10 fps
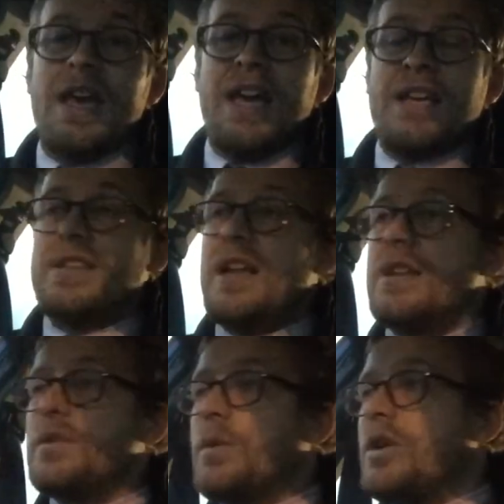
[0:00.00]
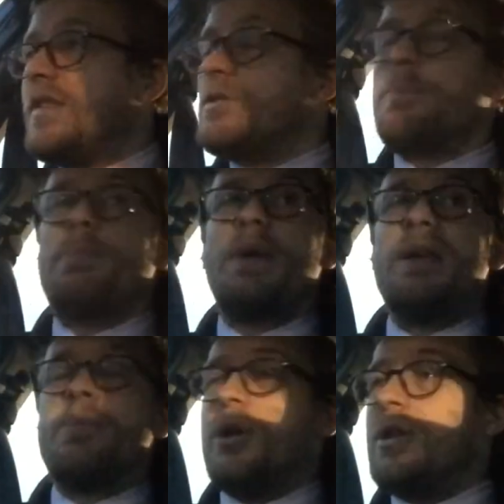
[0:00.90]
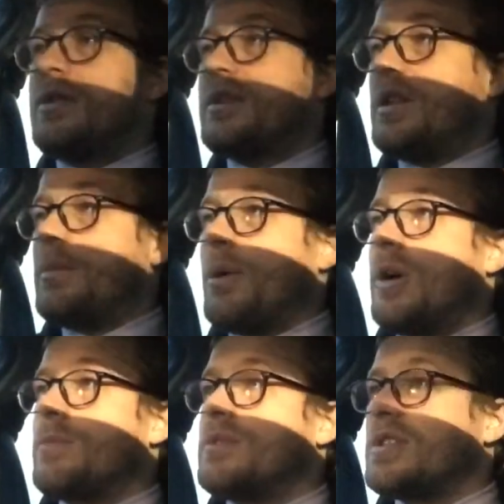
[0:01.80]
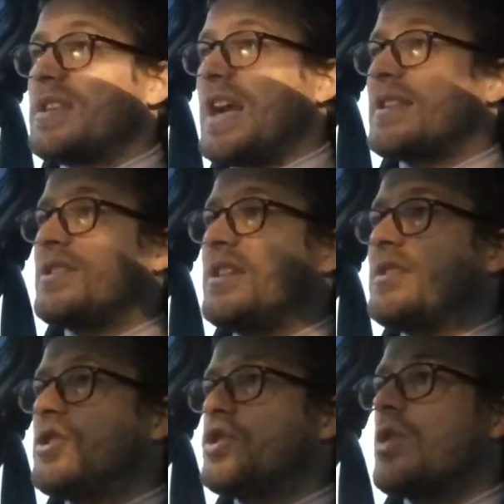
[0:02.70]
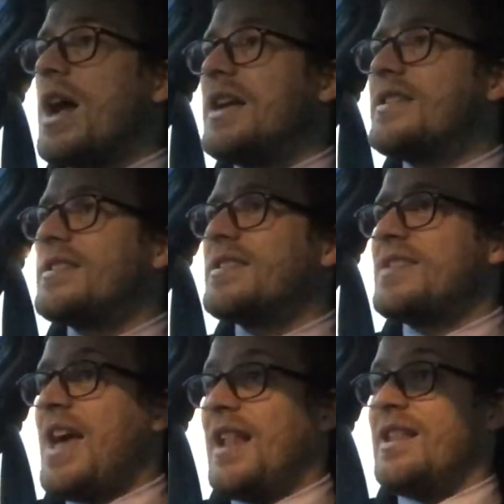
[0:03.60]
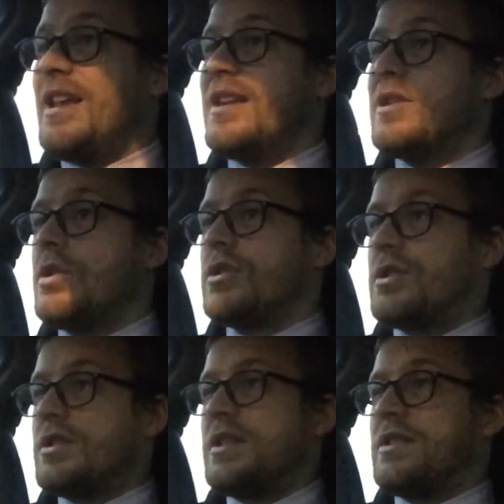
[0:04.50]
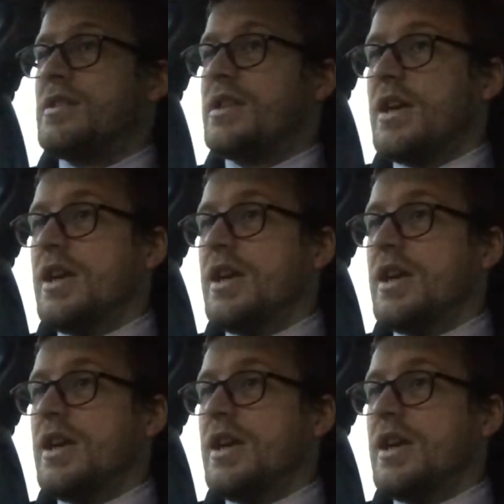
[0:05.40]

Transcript: He sent one of his people, the Pope, to Saxony to try to sell indulgences.